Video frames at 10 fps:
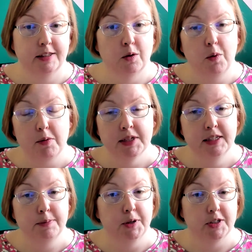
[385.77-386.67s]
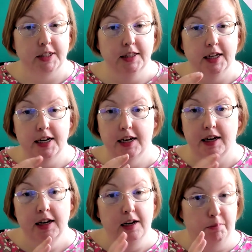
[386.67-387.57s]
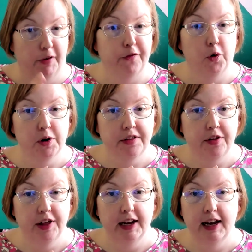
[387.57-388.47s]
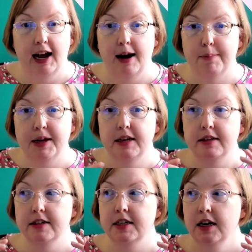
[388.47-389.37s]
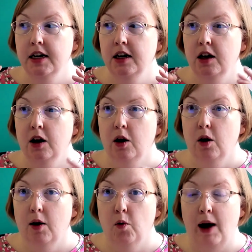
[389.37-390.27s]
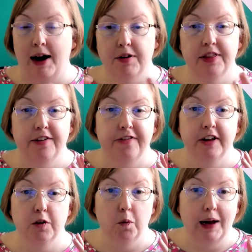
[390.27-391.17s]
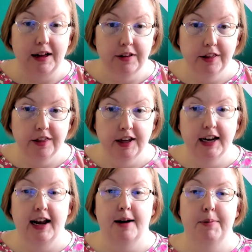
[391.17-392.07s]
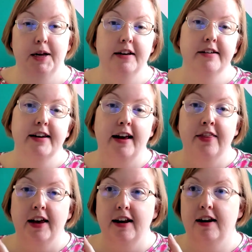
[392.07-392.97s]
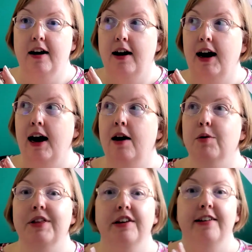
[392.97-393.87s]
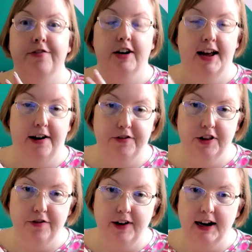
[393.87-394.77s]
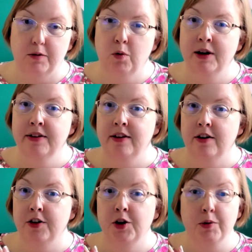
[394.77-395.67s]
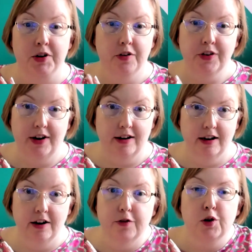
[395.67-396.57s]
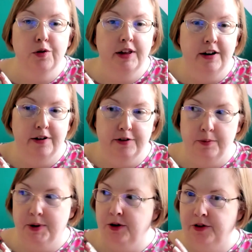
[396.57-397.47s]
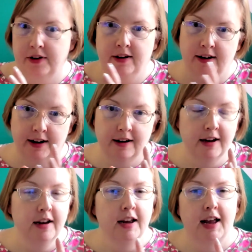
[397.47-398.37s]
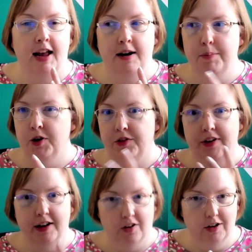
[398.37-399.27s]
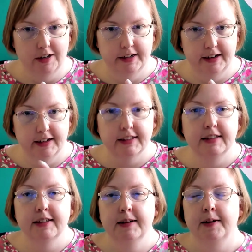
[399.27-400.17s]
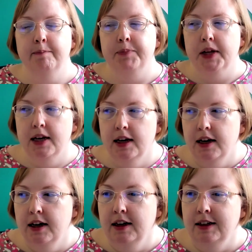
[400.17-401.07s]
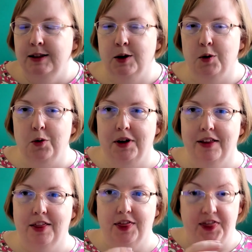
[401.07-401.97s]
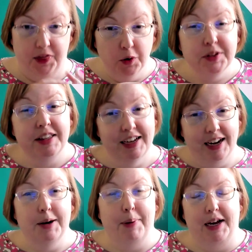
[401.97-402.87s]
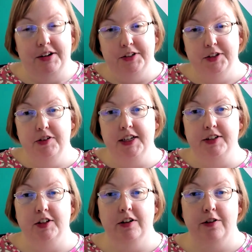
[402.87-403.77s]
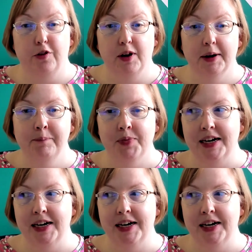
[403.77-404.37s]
So what was this person like before the thing happened? How did they feel while the thing happened? And then how are they different after the fact? What is their new understanding of who they are as a person and a person in context? So those are the kind of patterns you need to look for.